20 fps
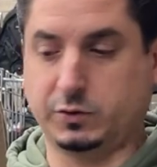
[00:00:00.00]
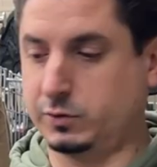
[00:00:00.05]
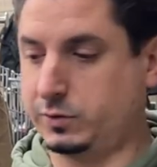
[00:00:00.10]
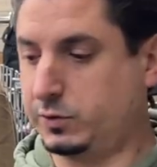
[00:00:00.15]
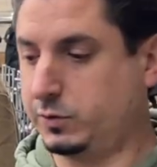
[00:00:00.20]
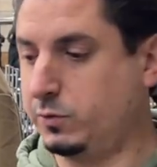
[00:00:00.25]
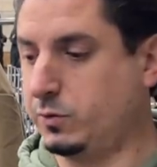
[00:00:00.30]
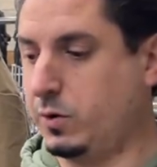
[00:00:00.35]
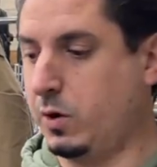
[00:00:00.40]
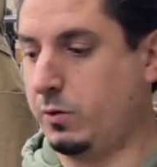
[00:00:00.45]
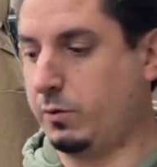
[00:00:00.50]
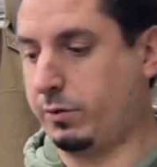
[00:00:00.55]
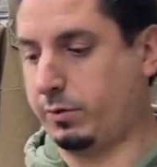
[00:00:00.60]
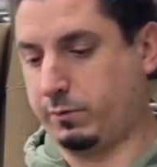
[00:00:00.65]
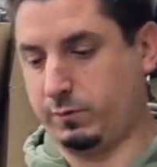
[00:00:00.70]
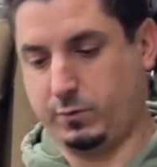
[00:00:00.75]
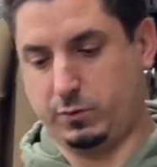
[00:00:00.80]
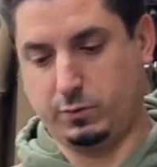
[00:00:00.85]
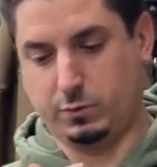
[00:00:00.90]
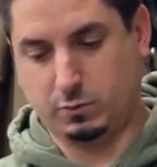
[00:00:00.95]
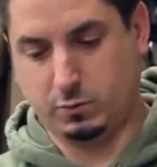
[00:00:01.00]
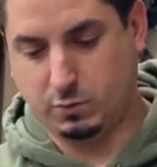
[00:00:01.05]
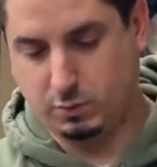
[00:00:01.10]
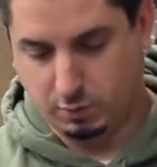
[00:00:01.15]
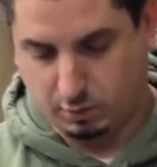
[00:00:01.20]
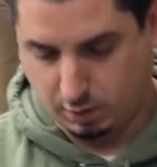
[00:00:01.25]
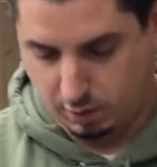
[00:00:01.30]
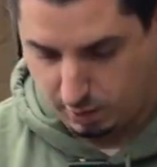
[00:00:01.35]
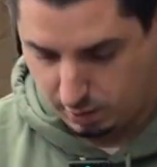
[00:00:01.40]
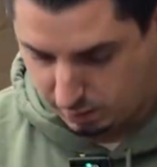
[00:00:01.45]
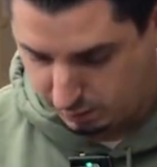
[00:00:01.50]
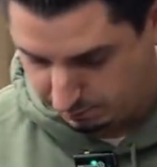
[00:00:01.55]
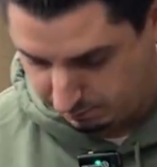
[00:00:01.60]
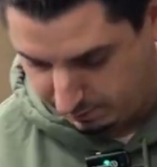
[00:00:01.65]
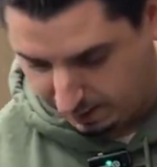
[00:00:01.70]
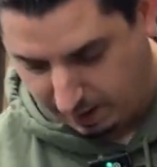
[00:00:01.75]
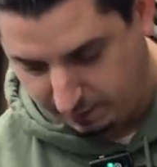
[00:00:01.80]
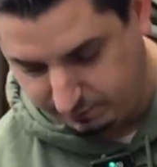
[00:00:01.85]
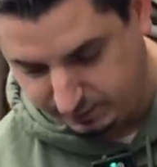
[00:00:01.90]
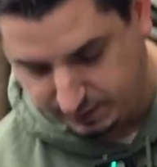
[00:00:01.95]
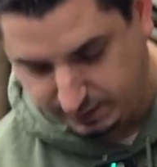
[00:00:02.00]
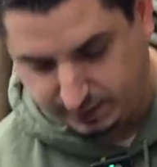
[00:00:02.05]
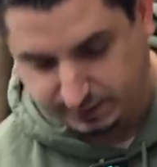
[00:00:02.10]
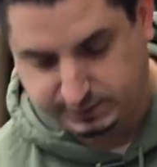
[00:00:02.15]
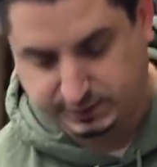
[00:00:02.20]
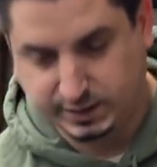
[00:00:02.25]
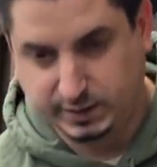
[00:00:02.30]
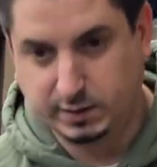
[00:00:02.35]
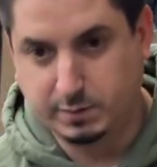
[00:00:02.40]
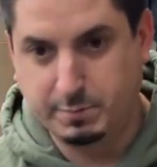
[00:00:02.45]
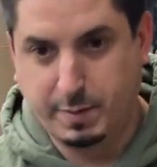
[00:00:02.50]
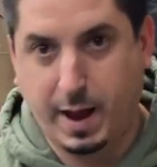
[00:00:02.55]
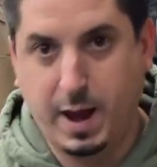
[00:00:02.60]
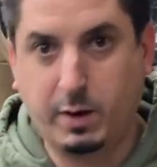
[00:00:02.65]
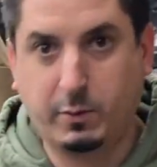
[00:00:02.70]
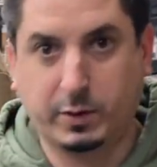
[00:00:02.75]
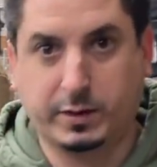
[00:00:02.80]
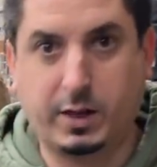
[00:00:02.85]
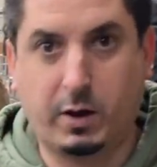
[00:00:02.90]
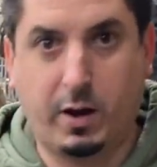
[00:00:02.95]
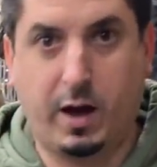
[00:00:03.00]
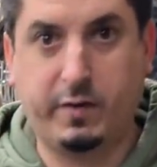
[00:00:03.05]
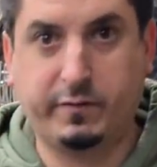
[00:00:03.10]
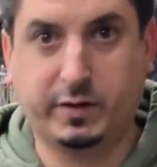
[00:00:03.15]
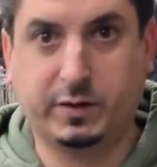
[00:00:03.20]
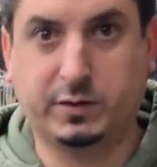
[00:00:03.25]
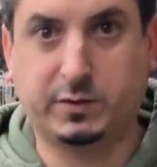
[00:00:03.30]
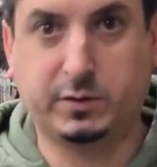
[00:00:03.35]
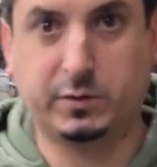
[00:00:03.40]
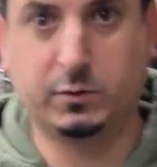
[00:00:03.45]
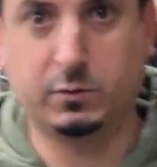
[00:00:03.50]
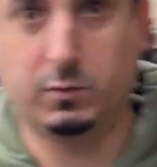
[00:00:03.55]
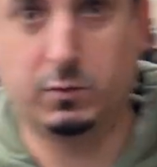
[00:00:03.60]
to go through everything that's in the bag without having to